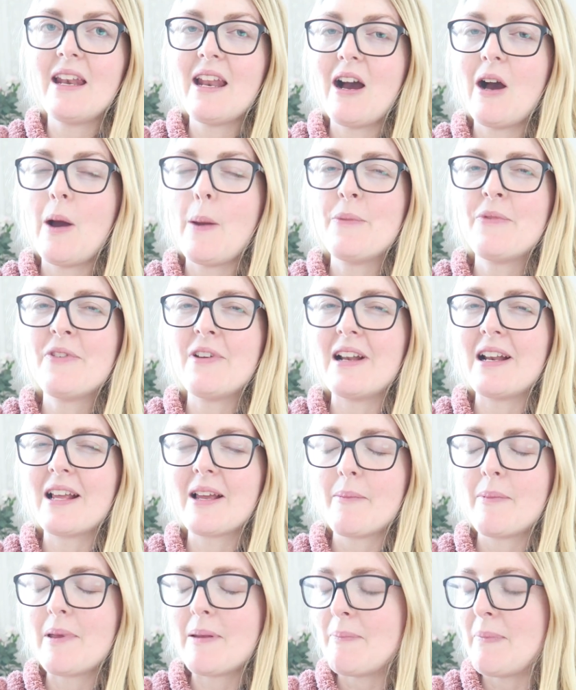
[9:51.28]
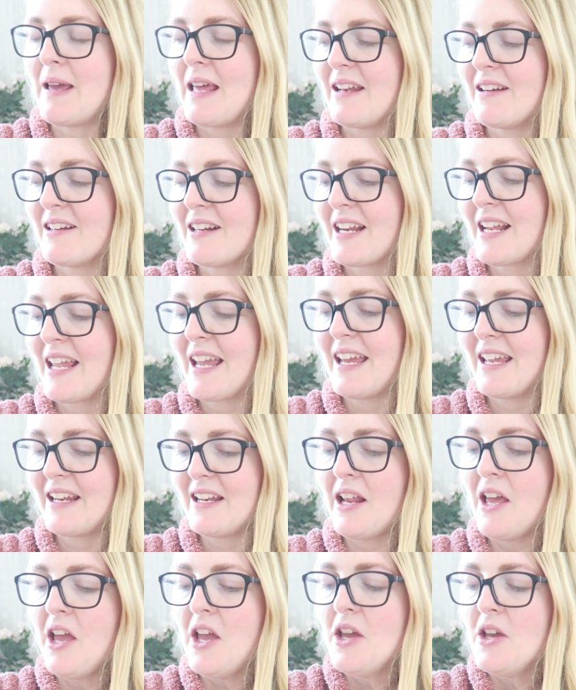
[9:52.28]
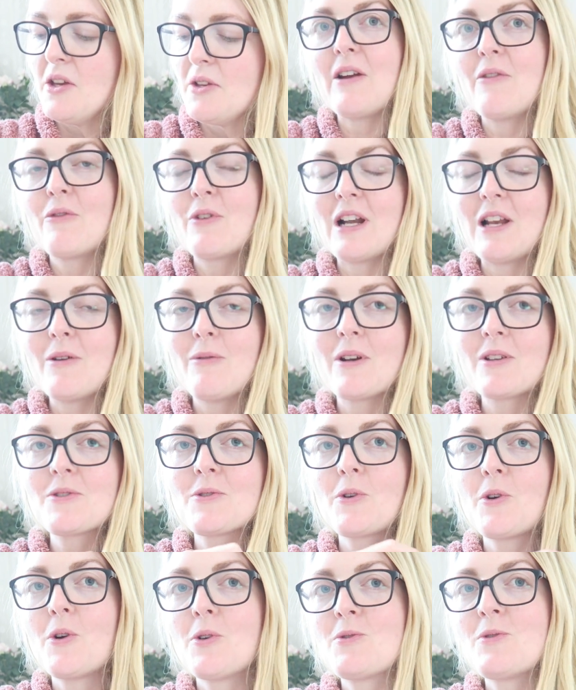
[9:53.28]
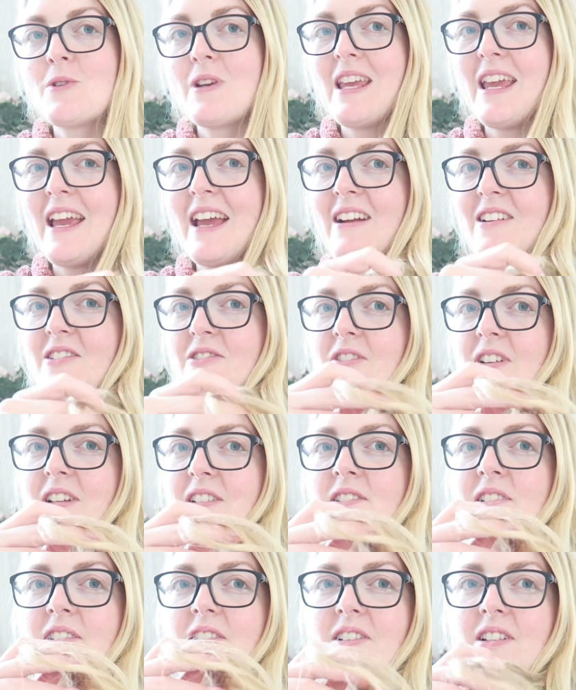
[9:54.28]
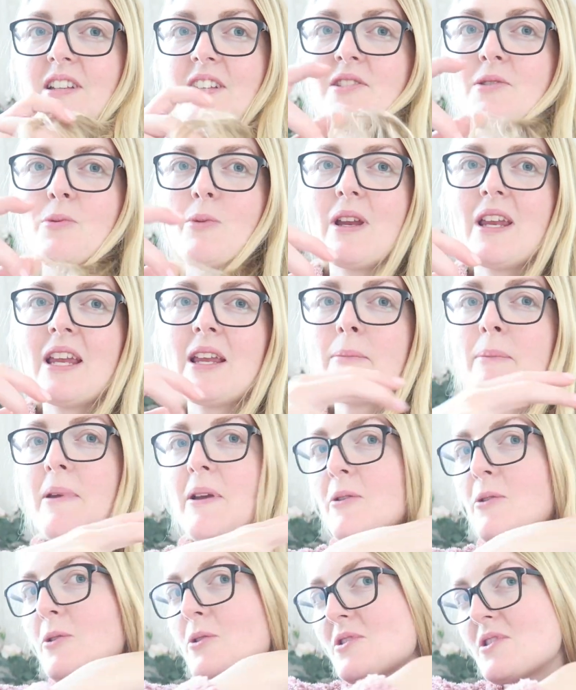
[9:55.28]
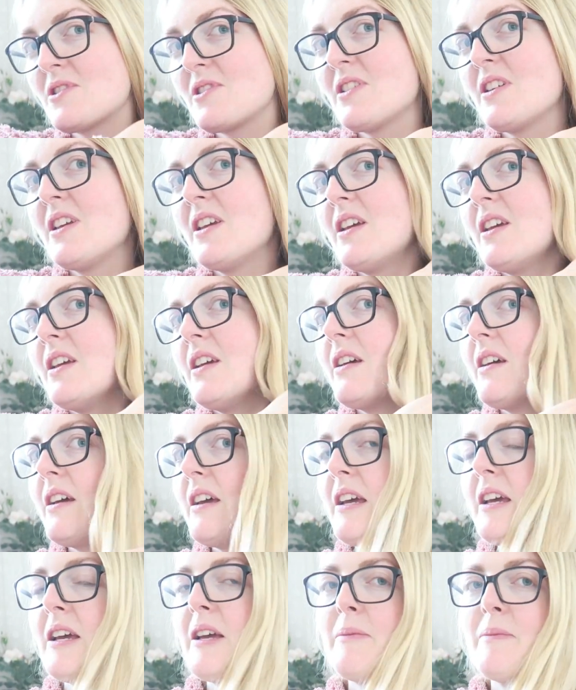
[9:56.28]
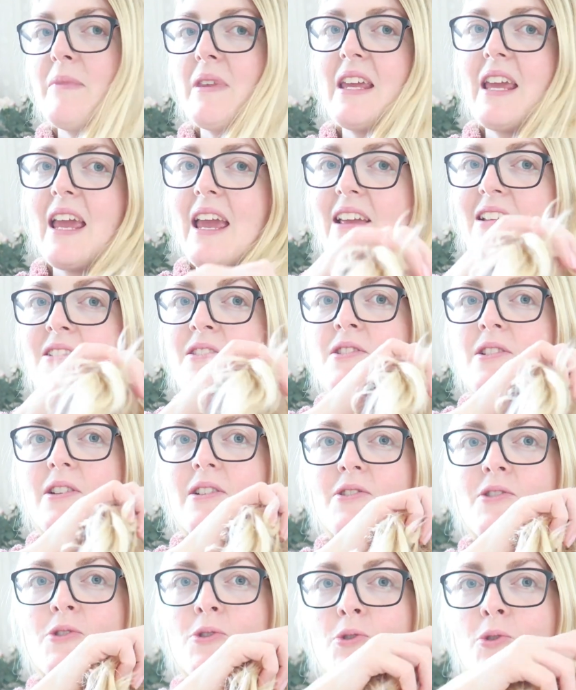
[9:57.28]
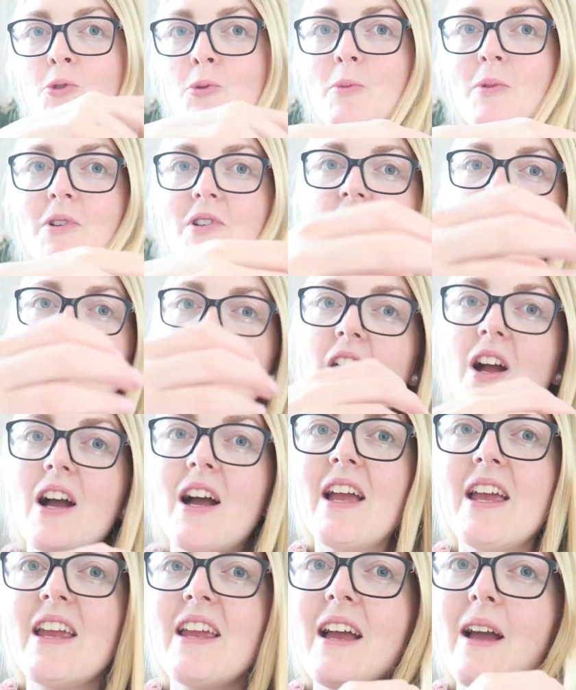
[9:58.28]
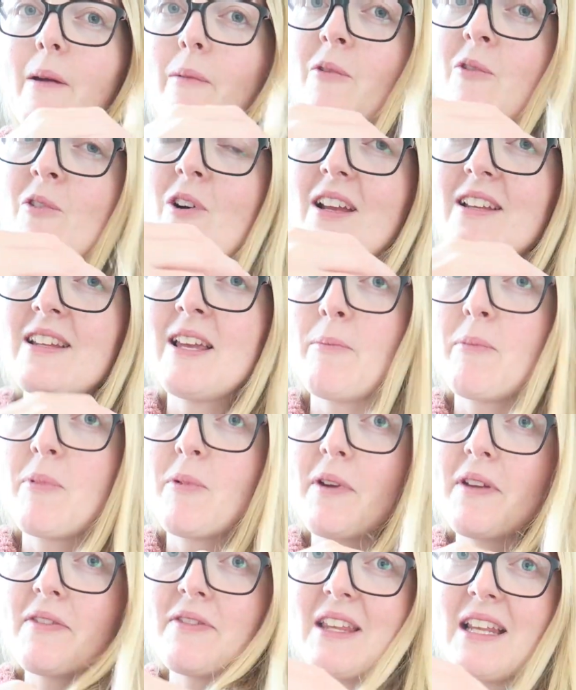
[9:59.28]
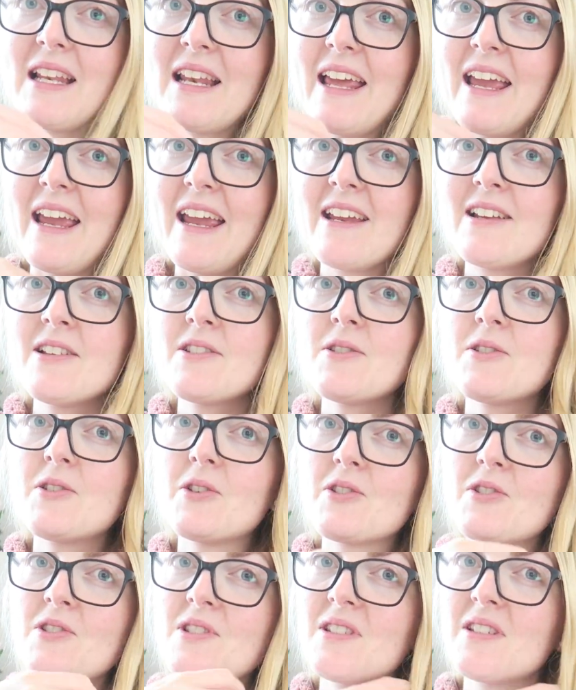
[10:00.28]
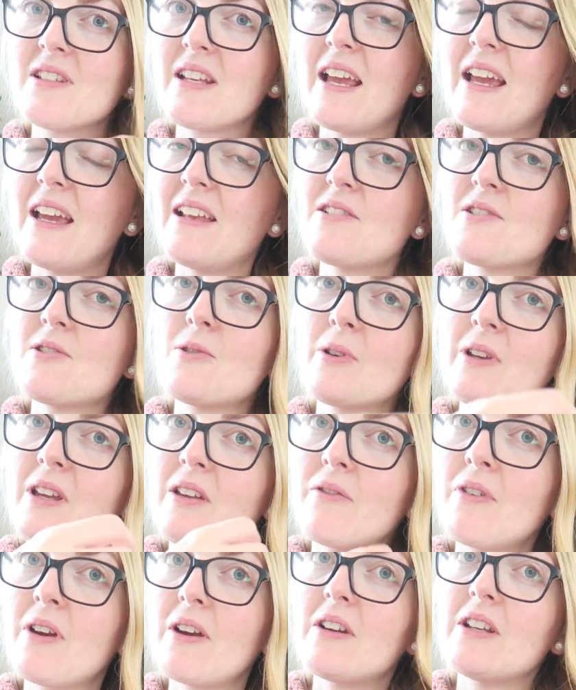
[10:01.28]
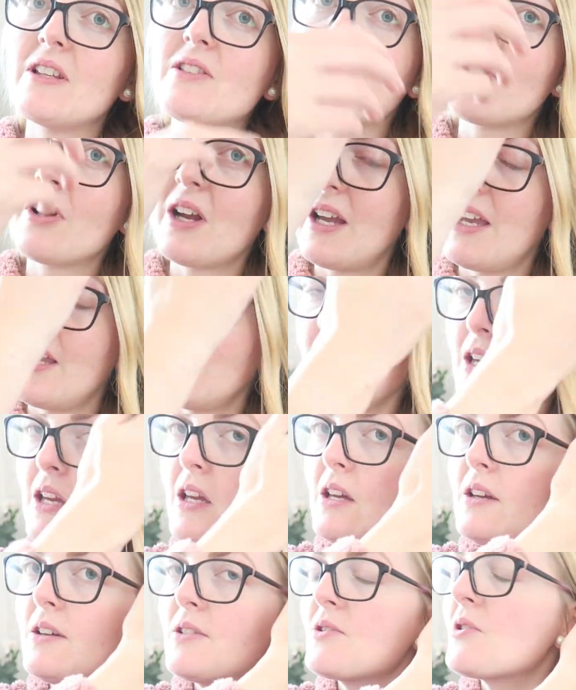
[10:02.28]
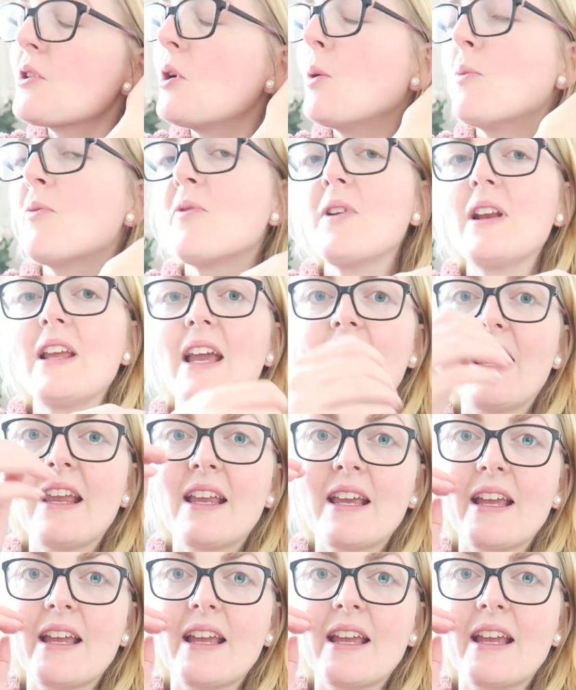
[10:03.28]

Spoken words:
and now I'm feeling a bit better. Again, I really want to go to the hairdresser this week because the ends are super dry. I'm quite happy with the length, just yeah, it's looking very dry, so hopefully I